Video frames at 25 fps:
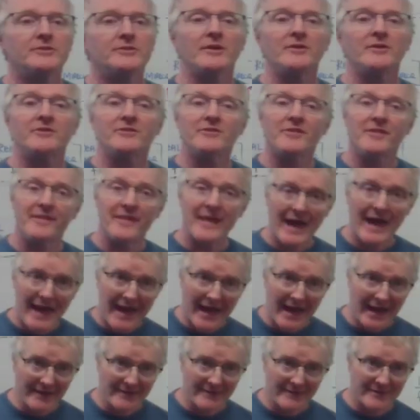Does
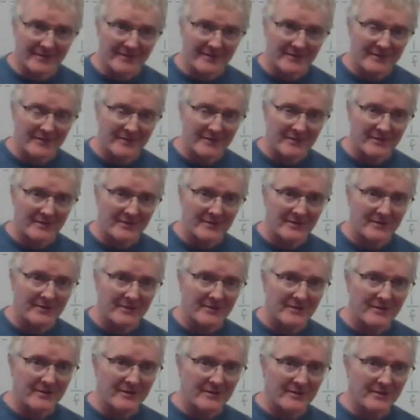that
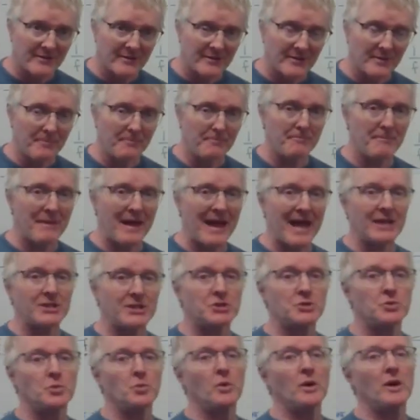
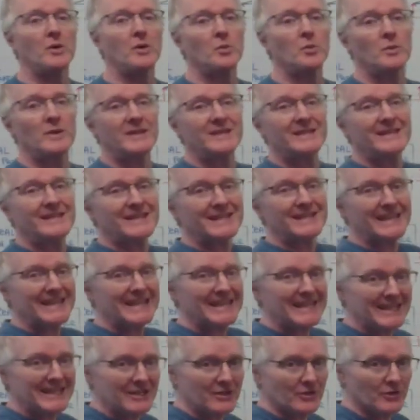match what we did
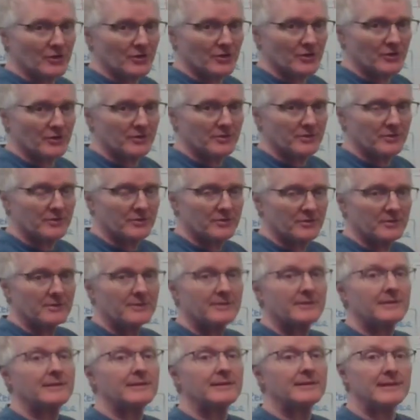here?
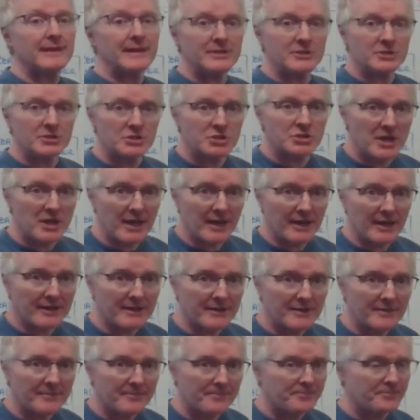Let's check.
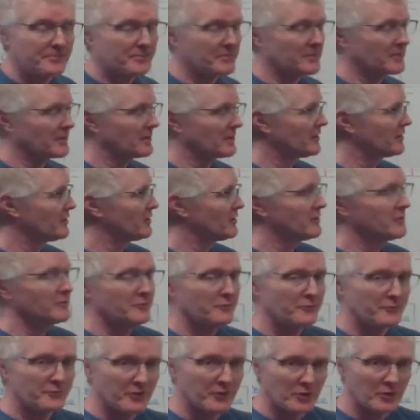
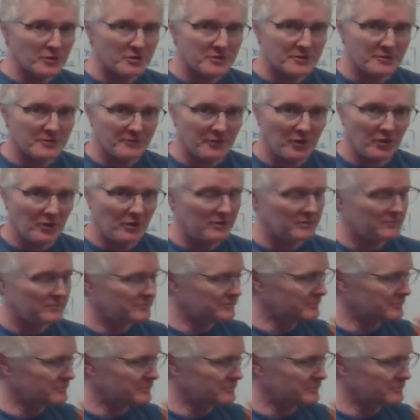First of all,